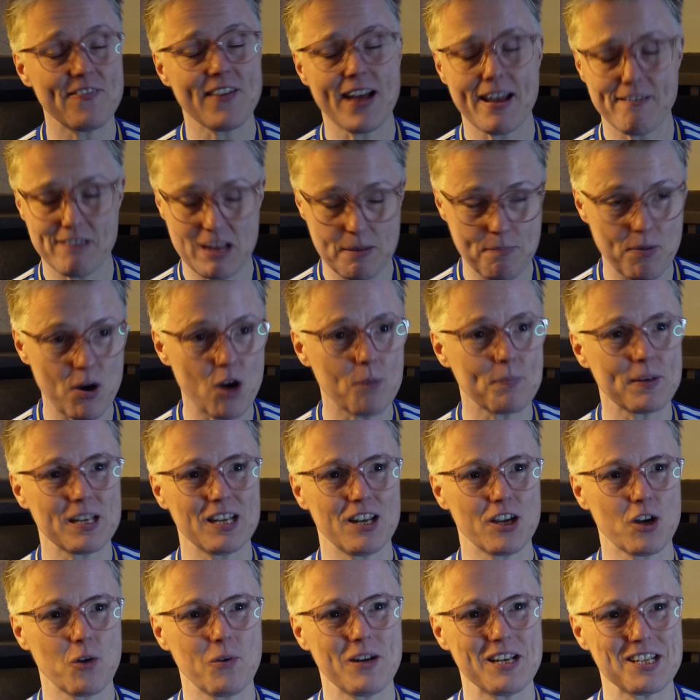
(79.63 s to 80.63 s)
very
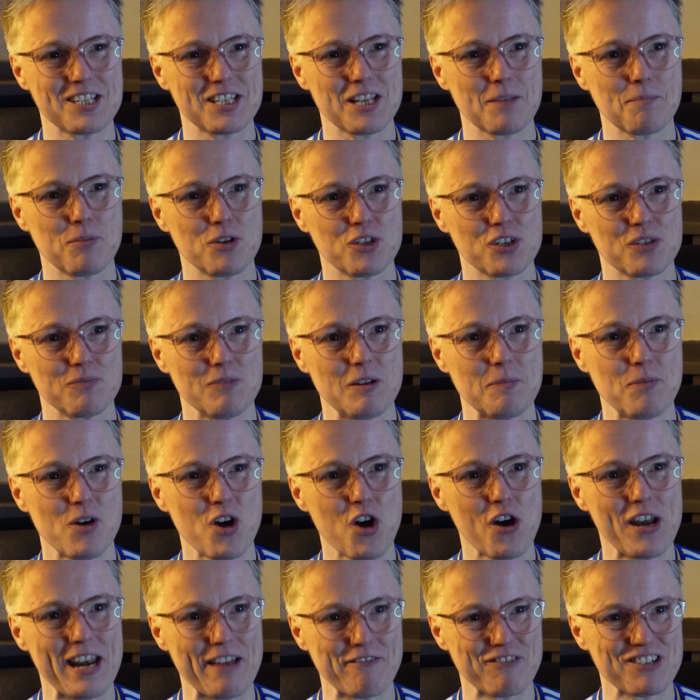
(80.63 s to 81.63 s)
popular quiz that we
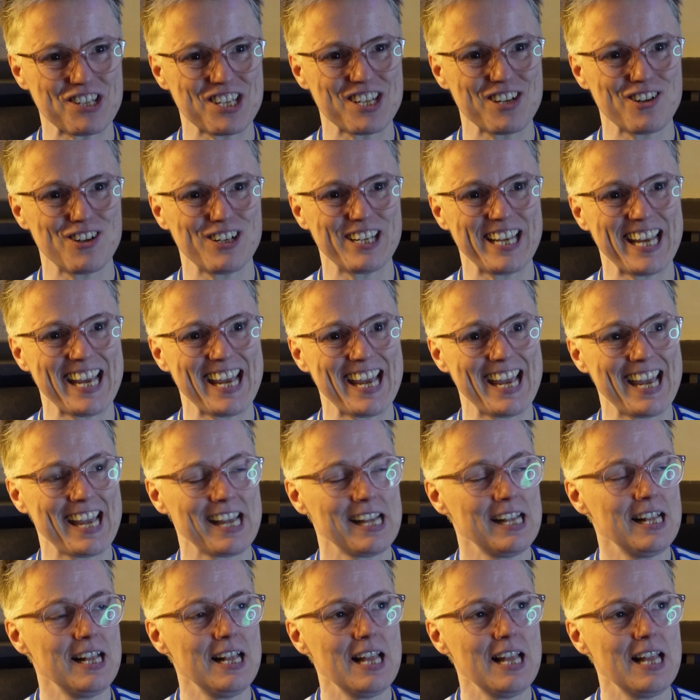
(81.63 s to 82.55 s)
put on every single year.